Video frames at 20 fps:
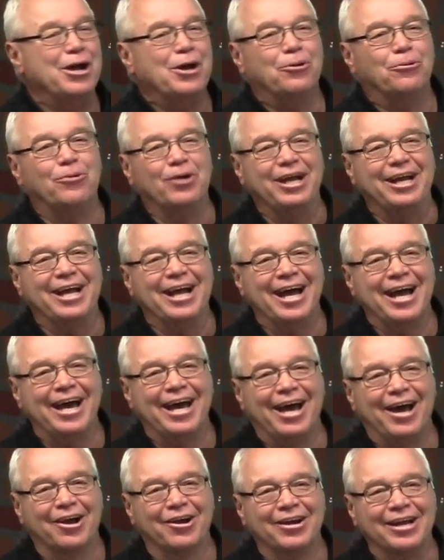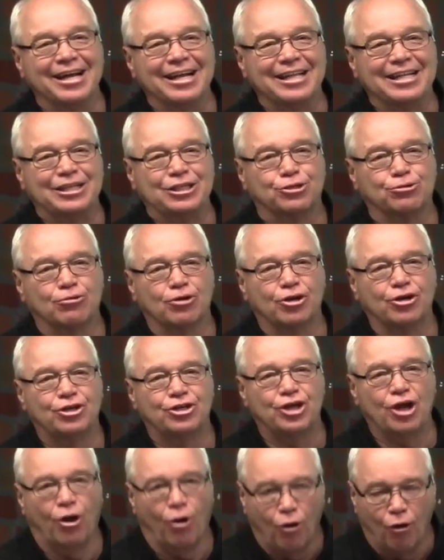our English word
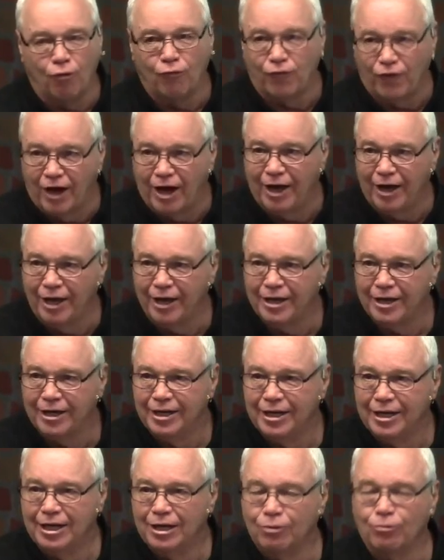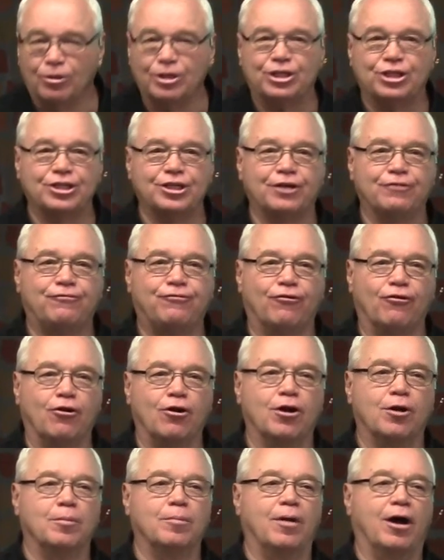Jehovah, which is a
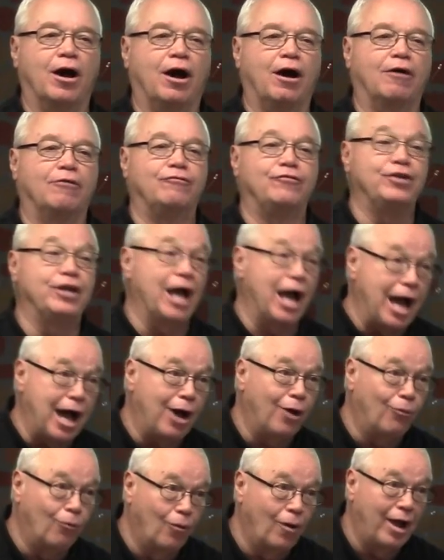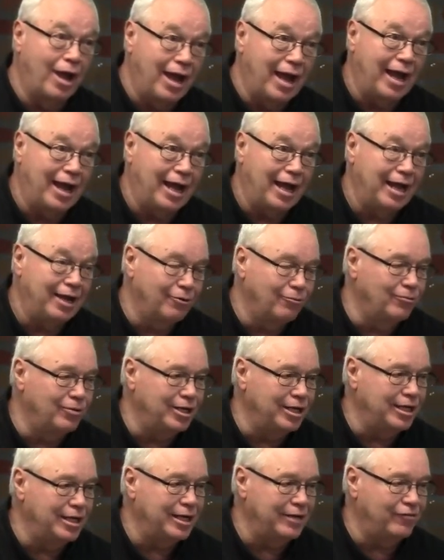form of Yahweh.
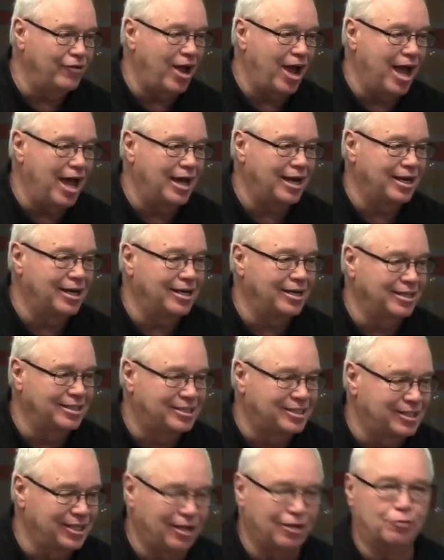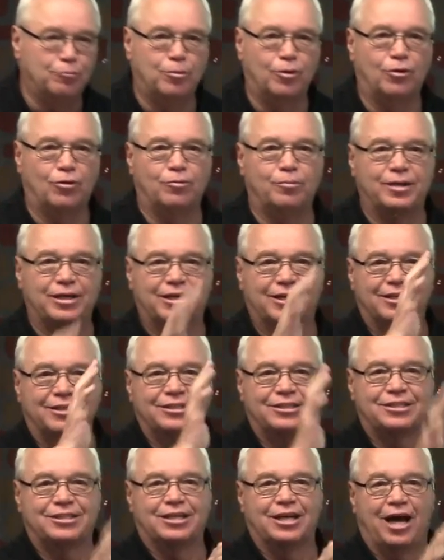We've added a syllable
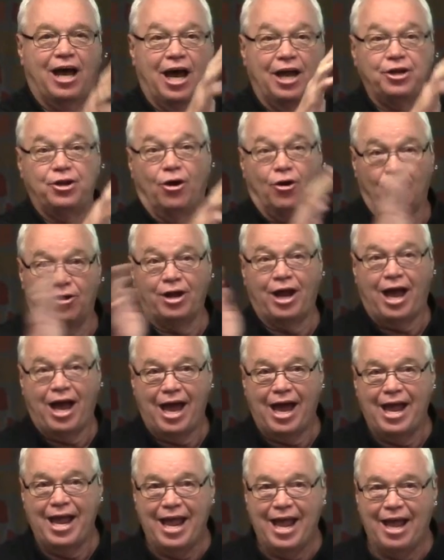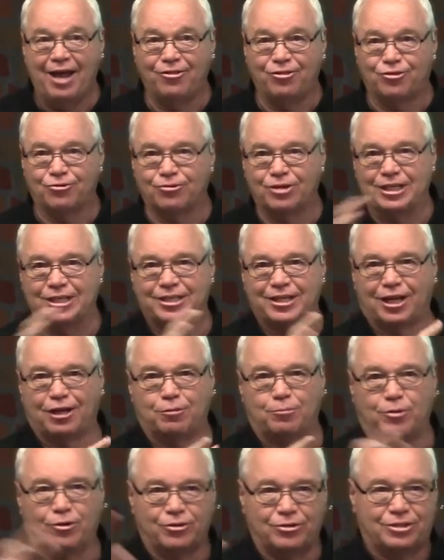because Adonai had three
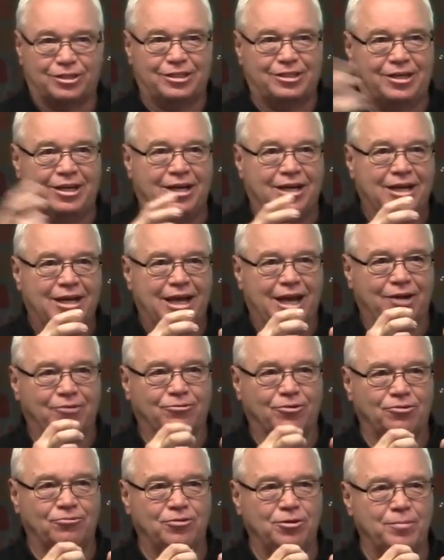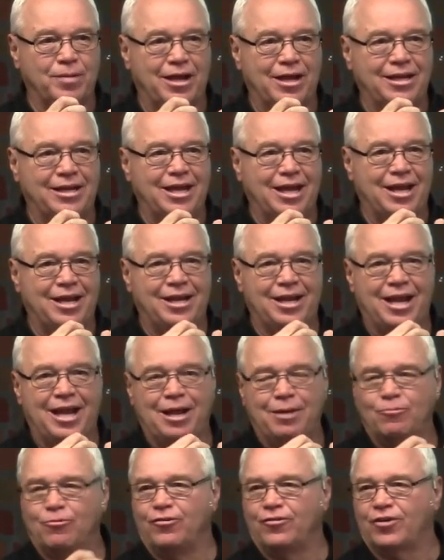syllables, and when we made that
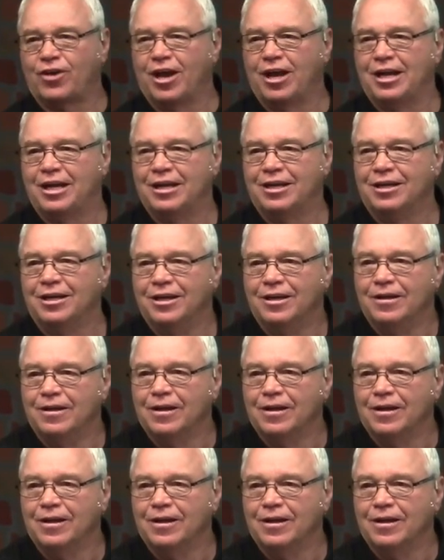name, we've kind of